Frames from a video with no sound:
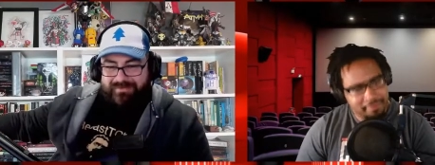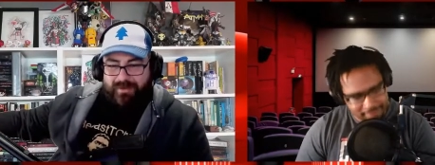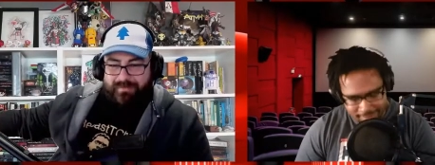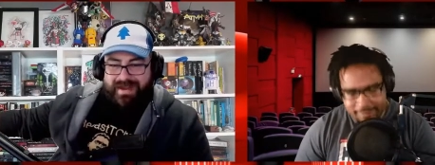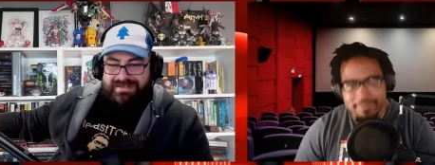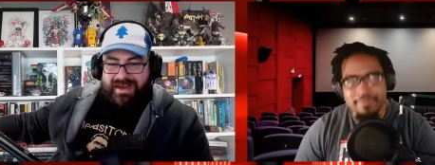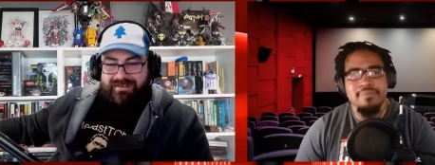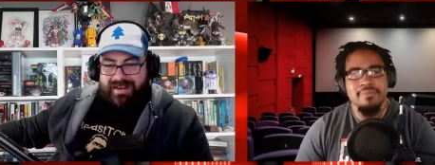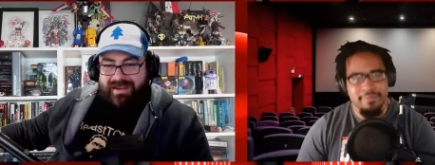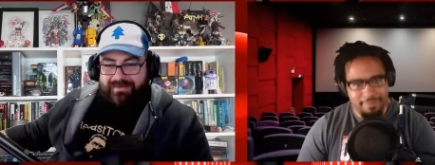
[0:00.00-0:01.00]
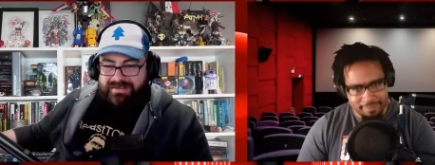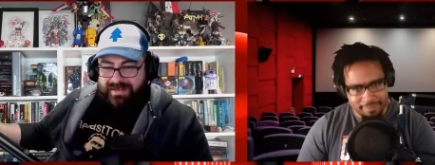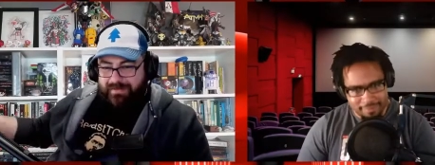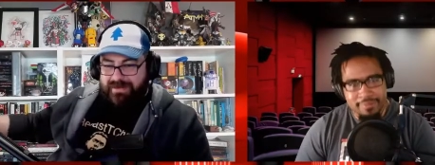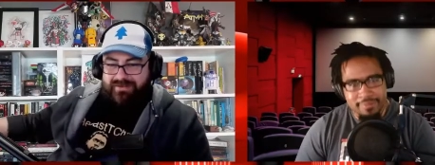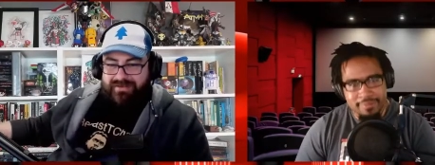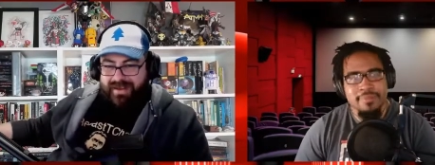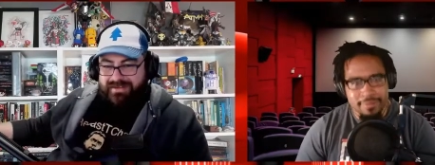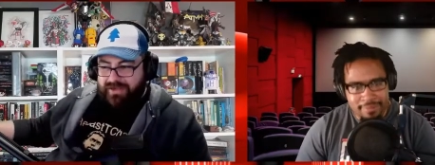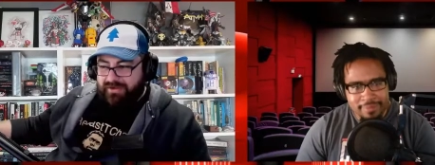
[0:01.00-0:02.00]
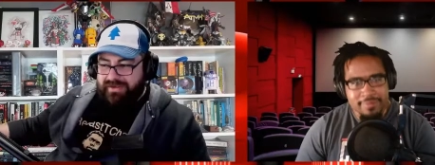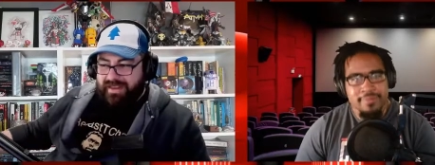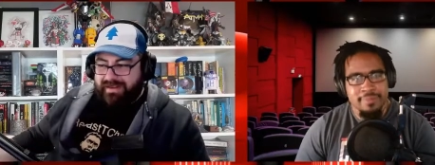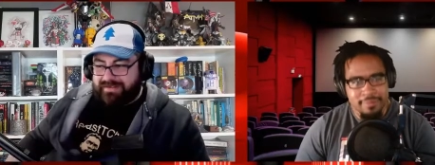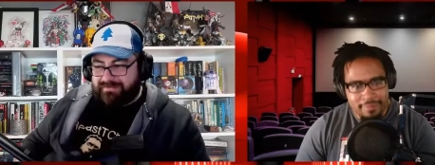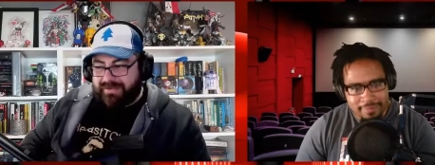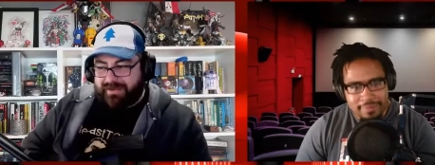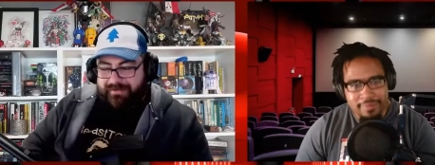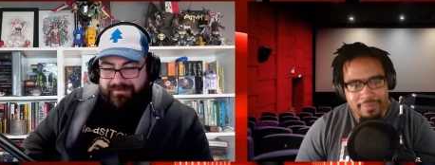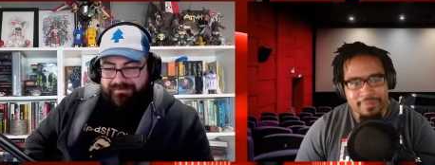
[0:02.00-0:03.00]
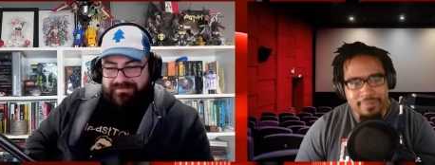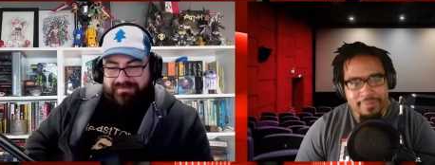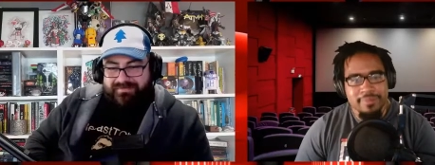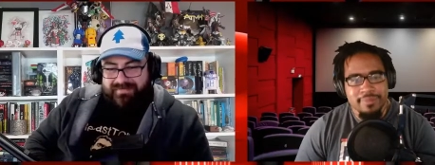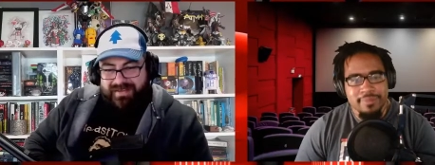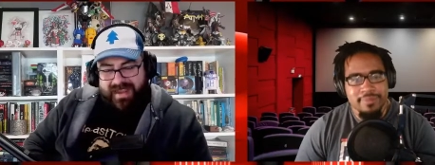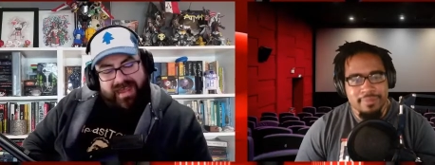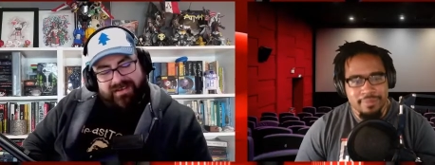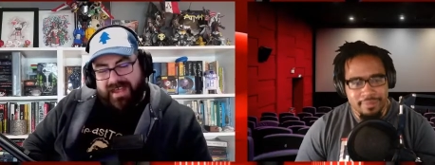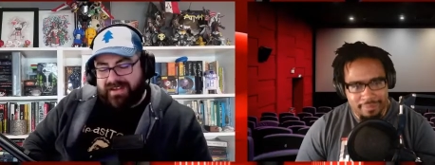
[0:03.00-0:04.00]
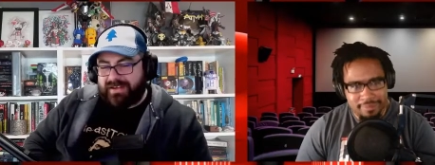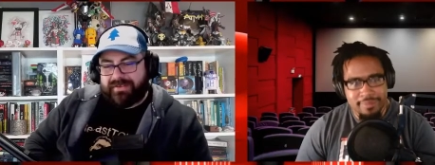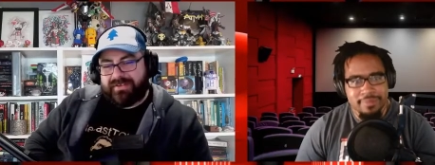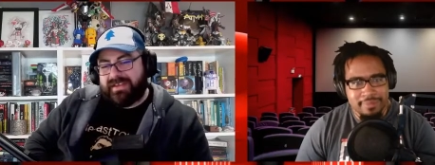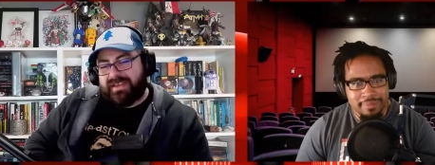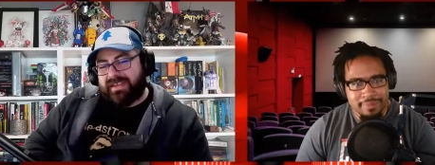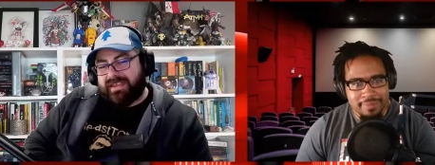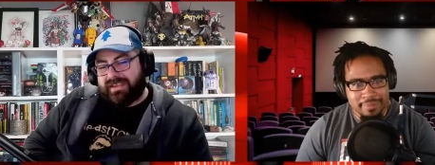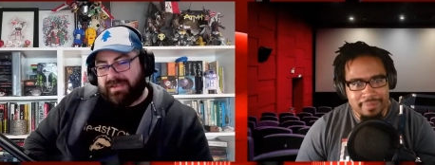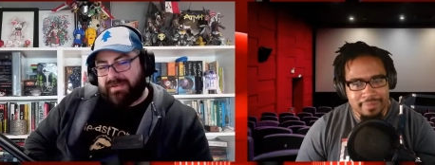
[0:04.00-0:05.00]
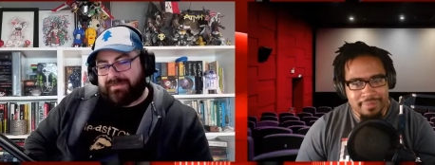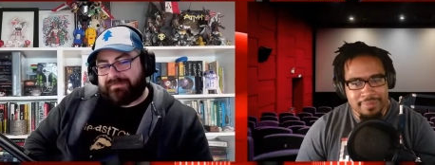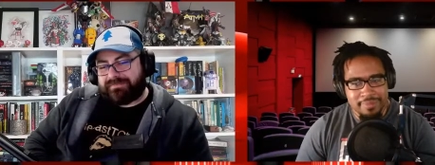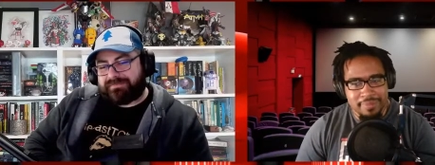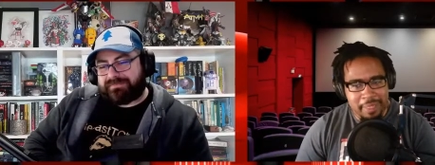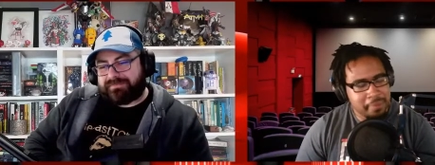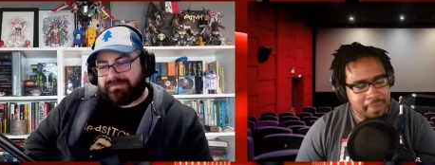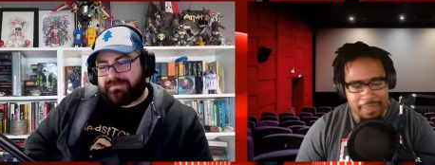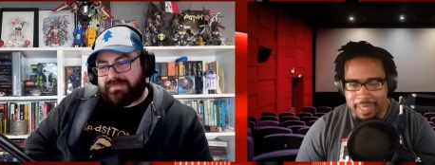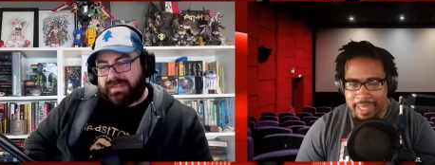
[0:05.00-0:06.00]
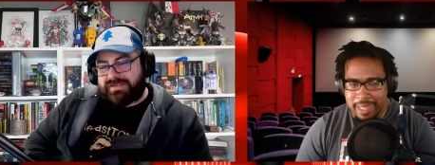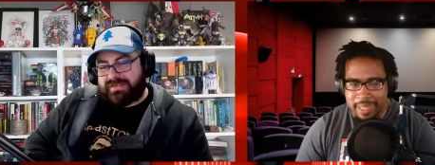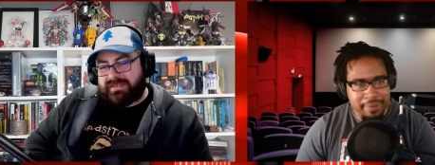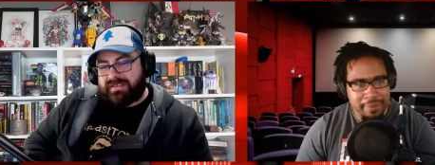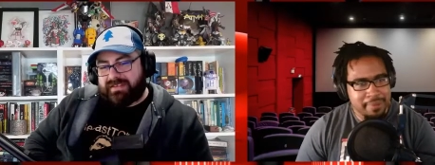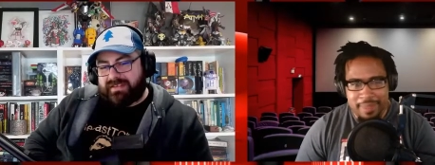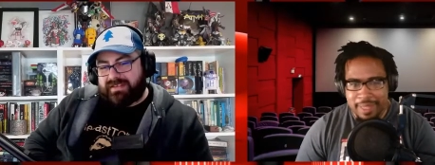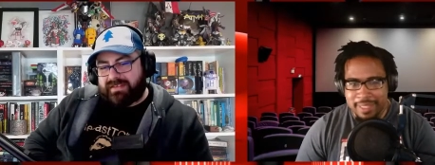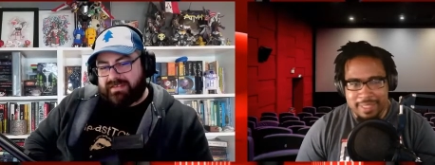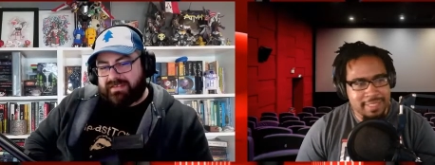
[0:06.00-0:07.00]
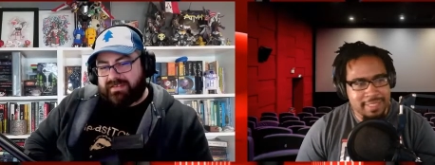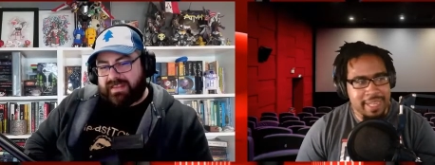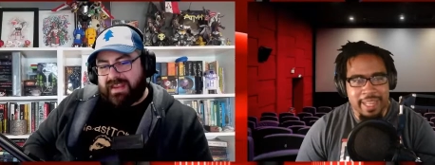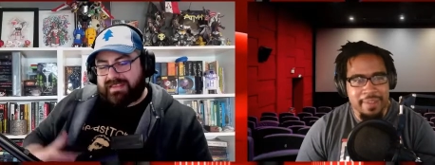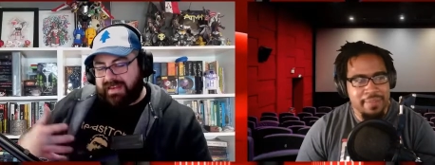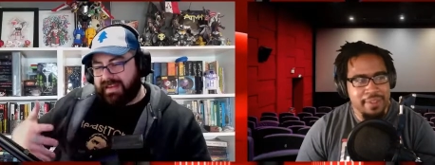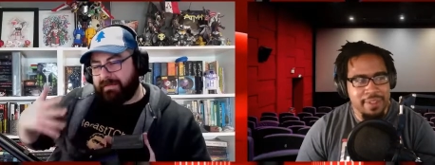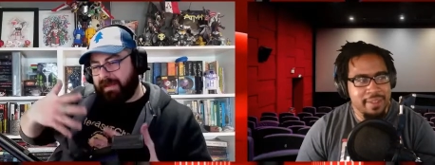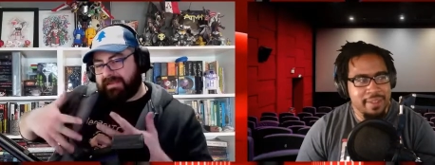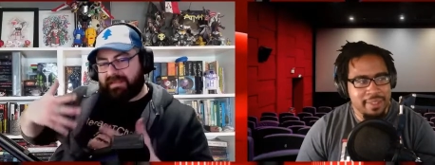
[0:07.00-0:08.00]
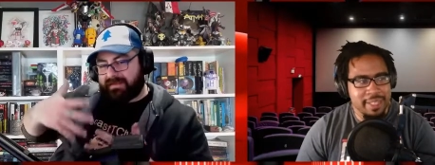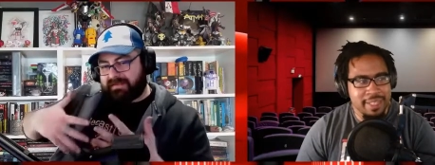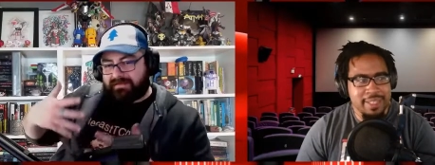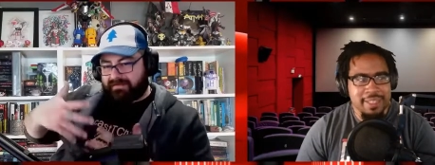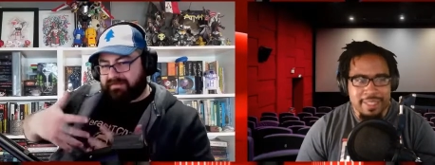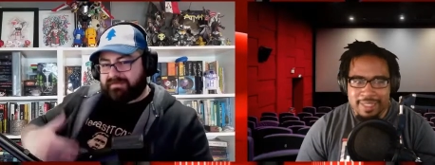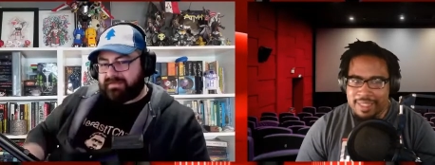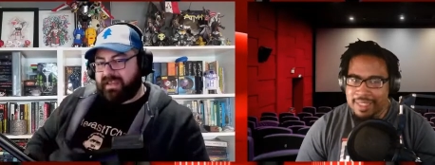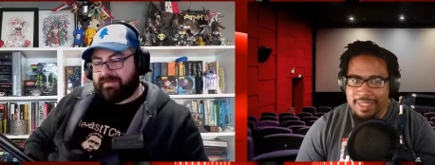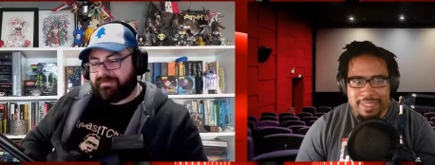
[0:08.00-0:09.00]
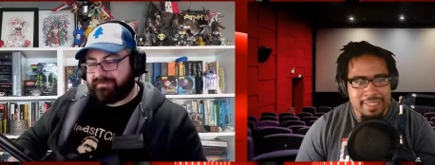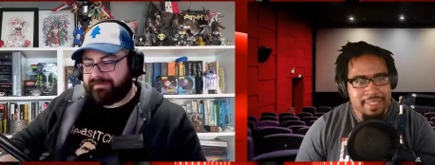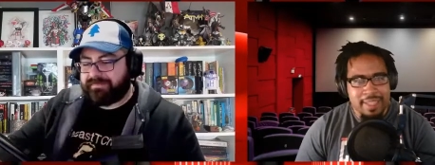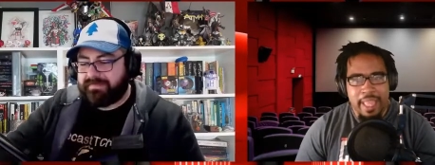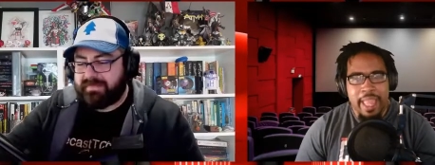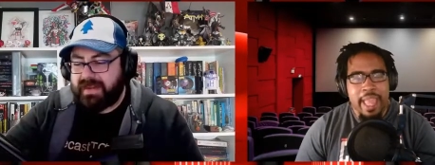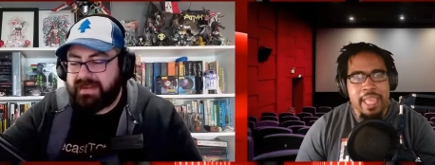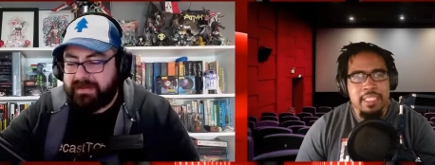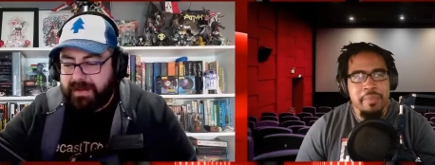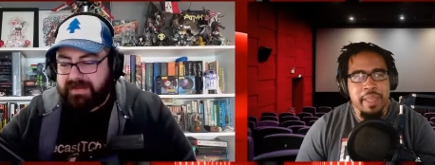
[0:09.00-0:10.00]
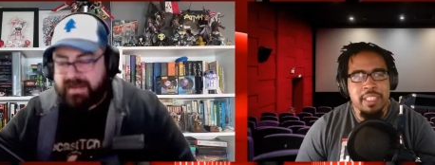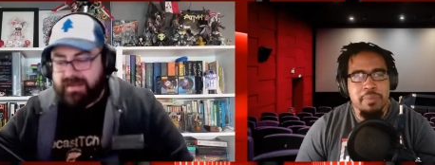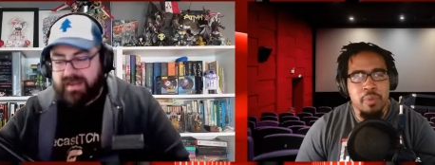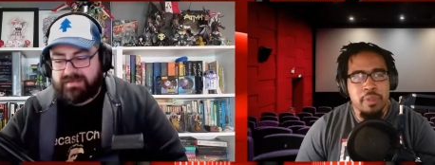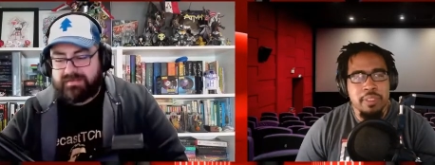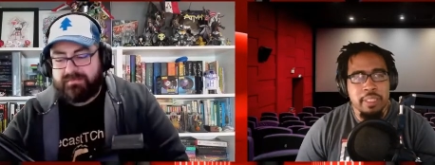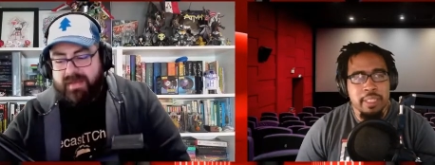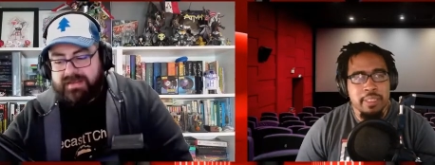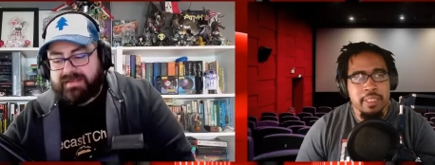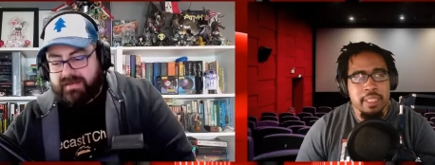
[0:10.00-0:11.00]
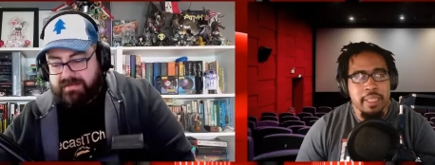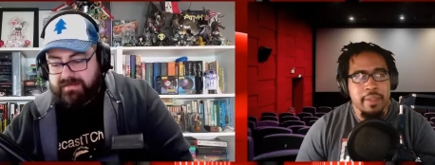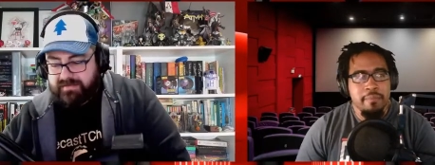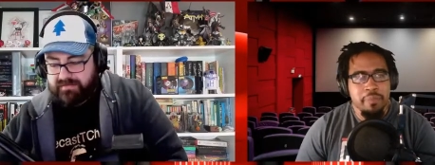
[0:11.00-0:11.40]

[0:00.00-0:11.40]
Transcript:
Speaker 1: I've known my entire life because I mean you're like talking like you know I don't, I don't know you know yep,
Speaker 2: I agree that's exactly how I feel they, they need to make the yeah it has to they make, to make the connection make sense